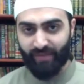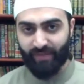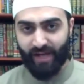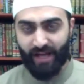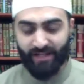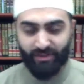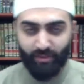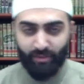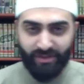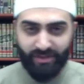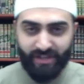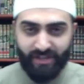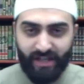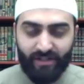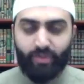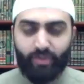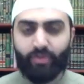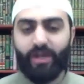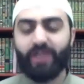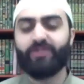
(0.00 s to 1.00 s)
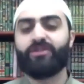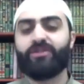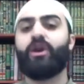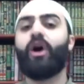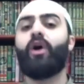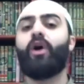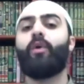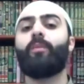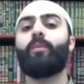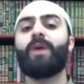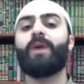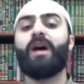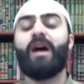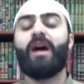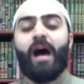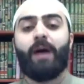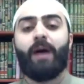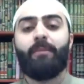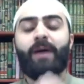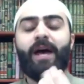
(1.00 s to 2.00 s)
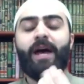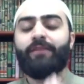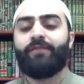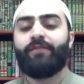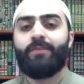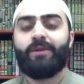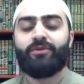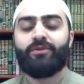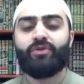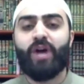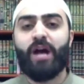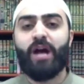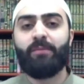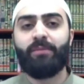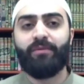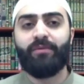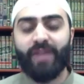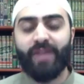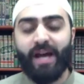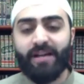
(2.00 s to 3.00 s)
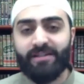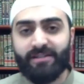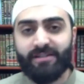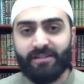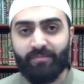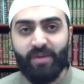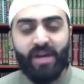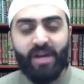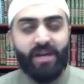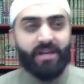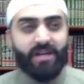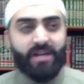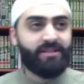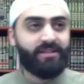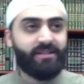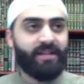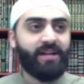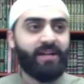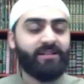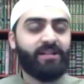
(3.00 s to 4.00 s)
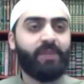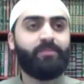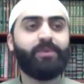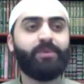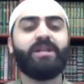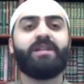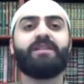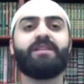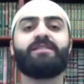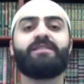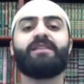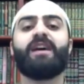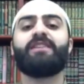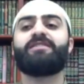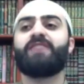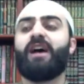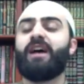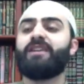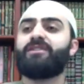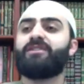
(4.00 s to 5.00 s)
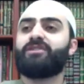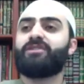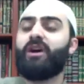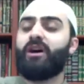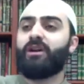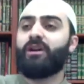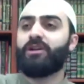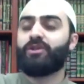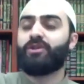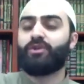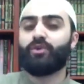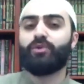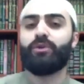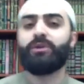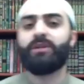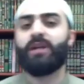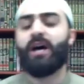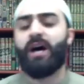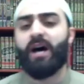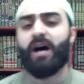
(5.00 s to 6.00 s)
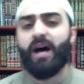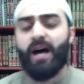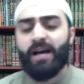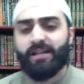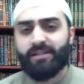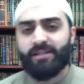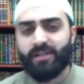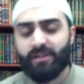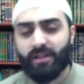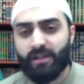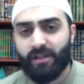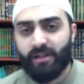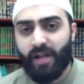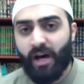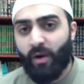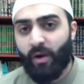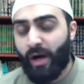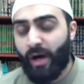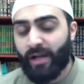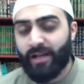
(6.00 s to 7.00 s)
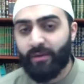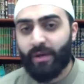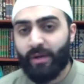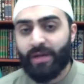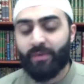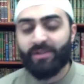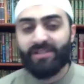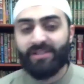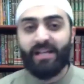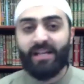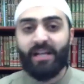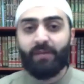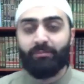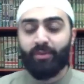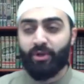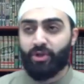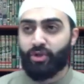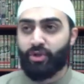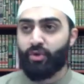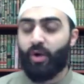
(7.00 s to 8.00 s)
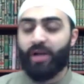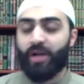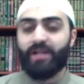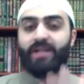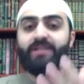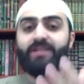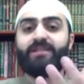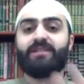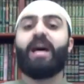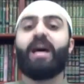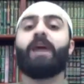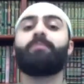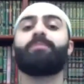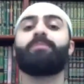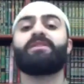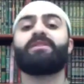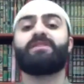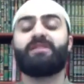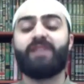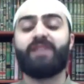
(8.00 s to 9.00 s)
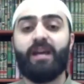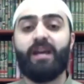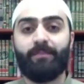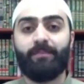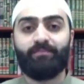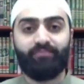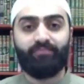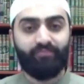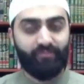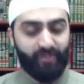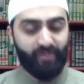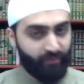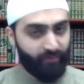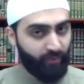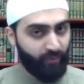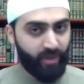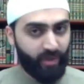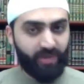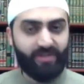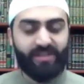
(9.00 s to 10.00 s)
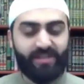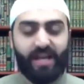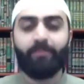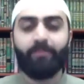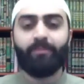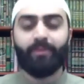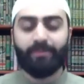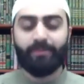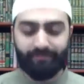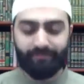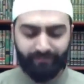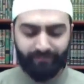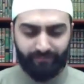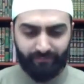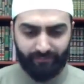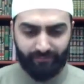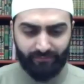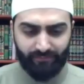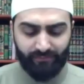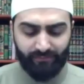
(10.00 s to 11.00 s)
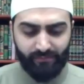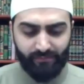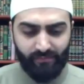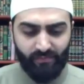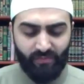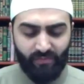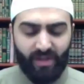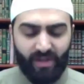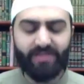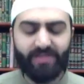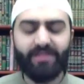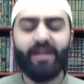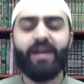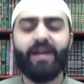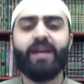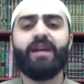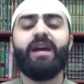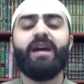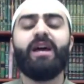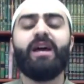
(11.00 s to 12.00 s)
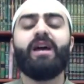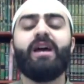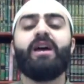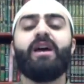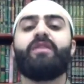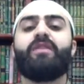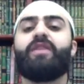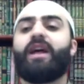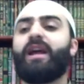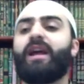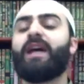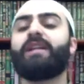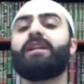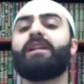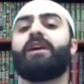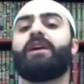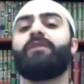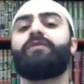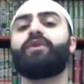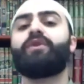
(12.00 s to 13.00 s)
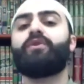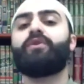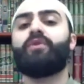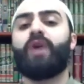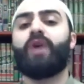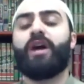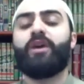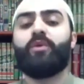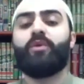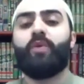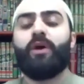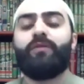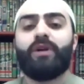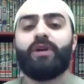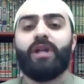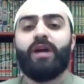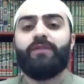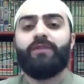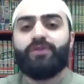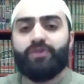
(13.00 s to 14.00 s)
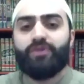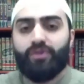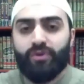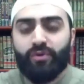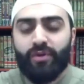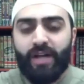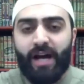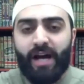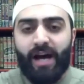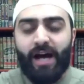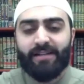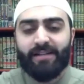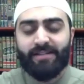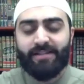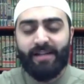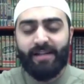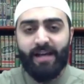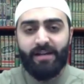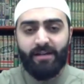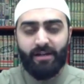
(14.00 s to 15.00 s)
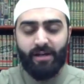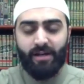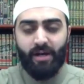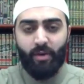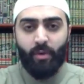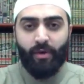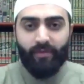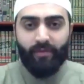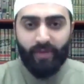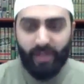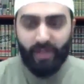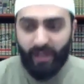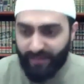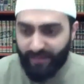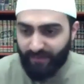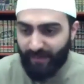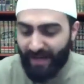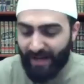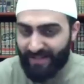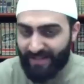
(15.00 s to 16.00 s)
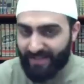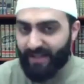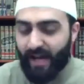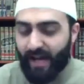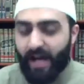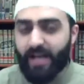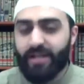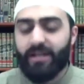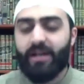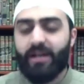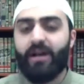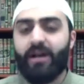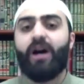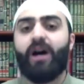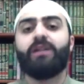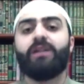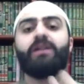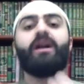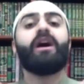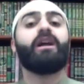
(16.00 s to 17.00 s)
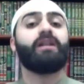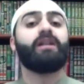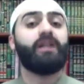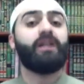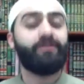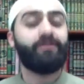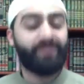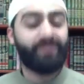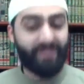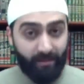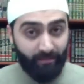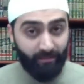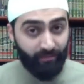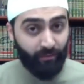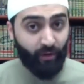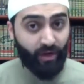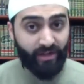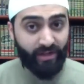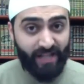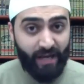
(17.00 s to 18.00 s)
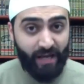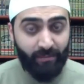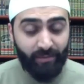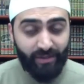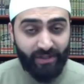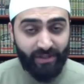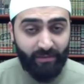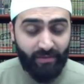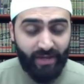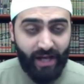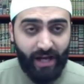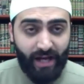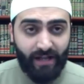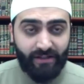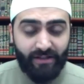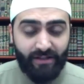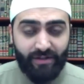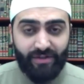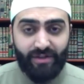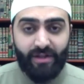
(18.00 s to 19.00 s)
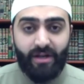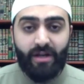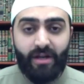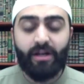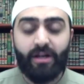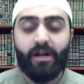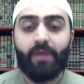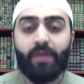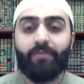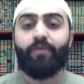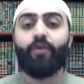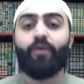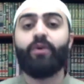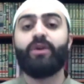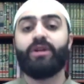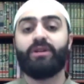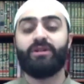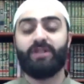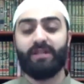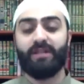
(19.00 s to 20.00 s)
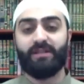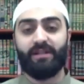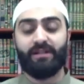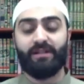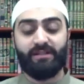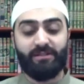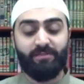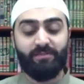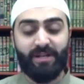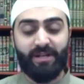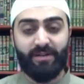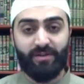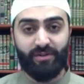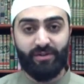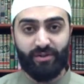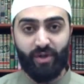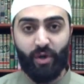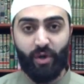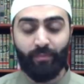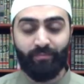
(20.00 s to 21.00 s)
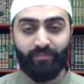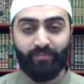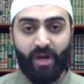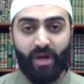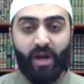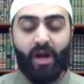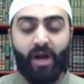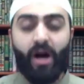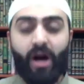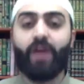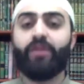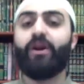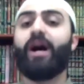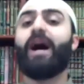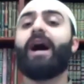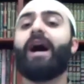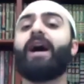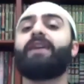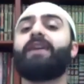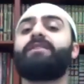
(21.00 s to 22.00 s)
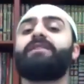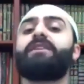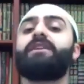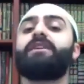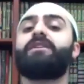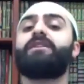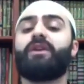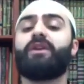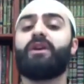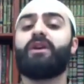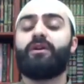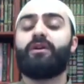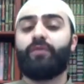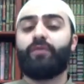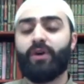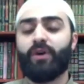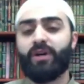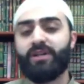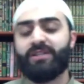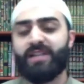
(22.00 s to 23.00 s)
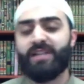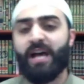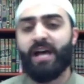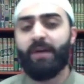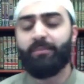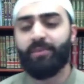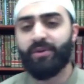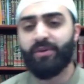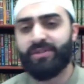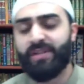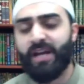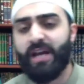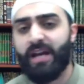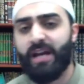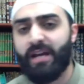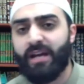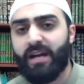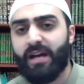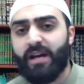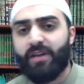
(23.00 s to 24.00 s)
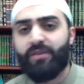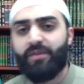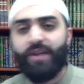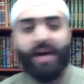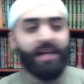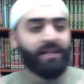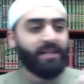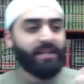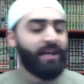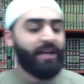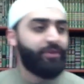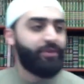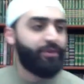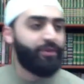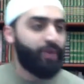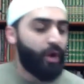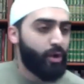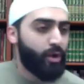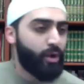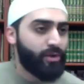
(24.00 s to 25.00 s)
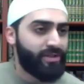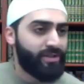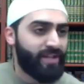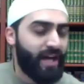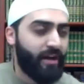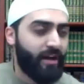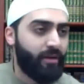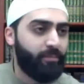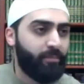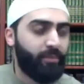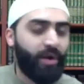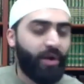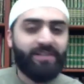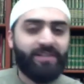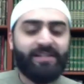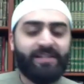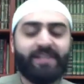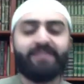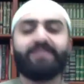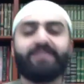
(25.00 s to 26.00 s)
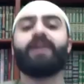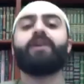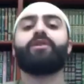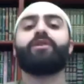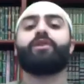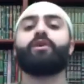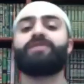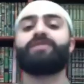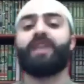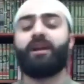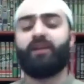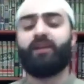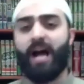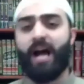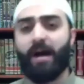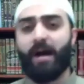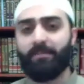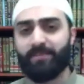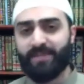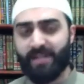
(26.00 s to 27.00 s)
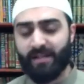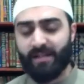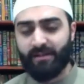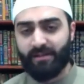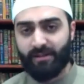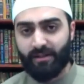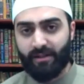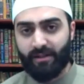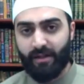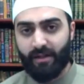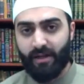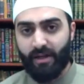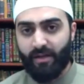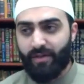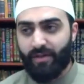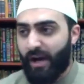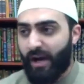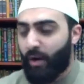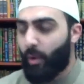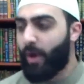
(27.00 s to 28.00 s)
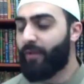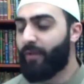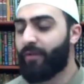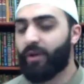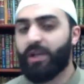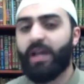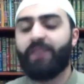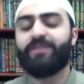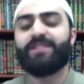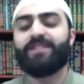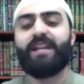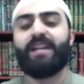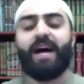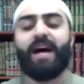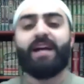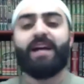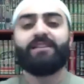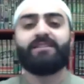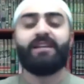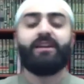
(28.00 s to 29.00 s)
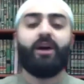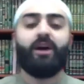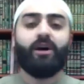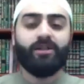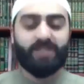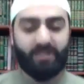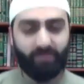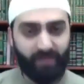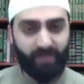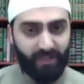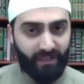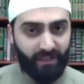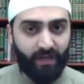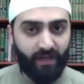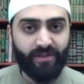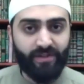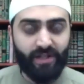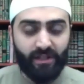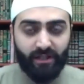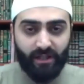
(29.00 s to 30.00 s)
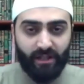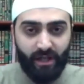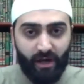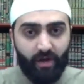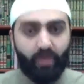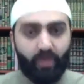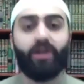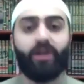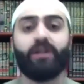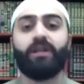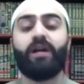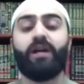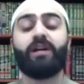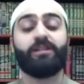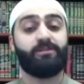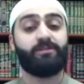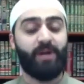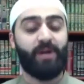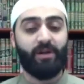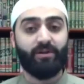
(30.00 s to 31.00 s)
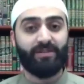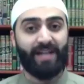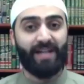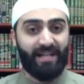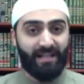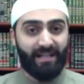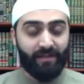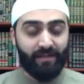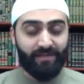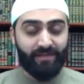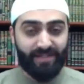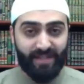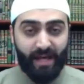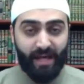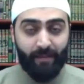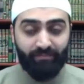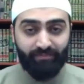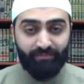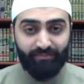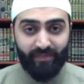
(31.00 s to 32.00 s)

As we said 2 nights ago, a man from the tribe of Yazd, he stands up and he says, I saw Rasulullah sallallahu alayhi wa sallam put you on his lap and say, for example, he say that I love you, and whoever loves you, ya Hasan, whoever loves my son, Allah loves them. For example, some of the ahadith come forward and speak in this tone. Other ahadith, for example, saying that let those that are present tell those that are absent that whoever loves Al-Hasan ultimately loves Allah, or Allah subhanahu wa ta'ala loves them.